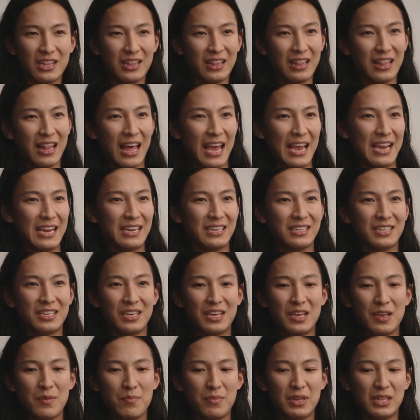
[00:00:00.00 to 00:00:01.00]
and light,
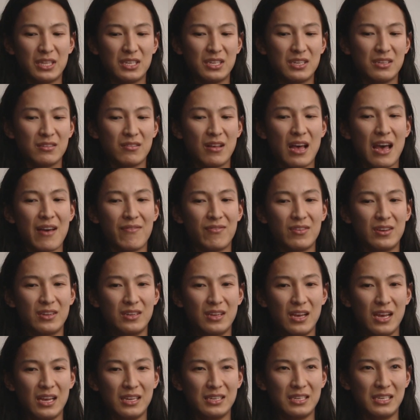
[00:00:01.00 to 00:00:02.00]
but still have
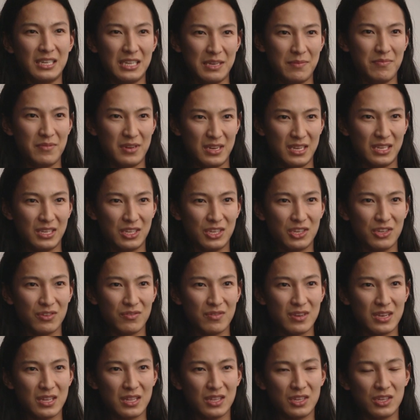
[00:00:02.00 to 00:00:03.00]
a deepness
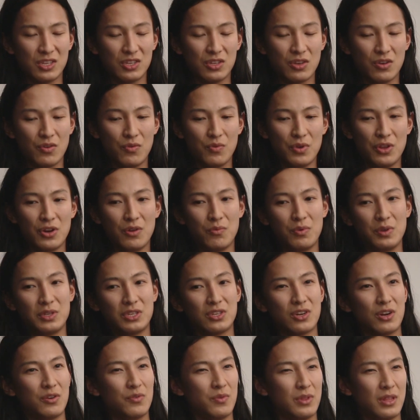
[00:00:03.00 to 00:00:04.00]
to it. So, you know, we
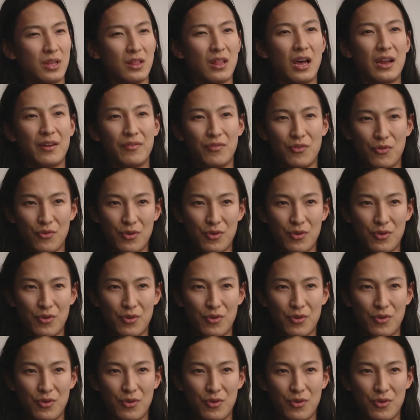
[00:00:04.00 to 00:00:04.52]
started with a lot of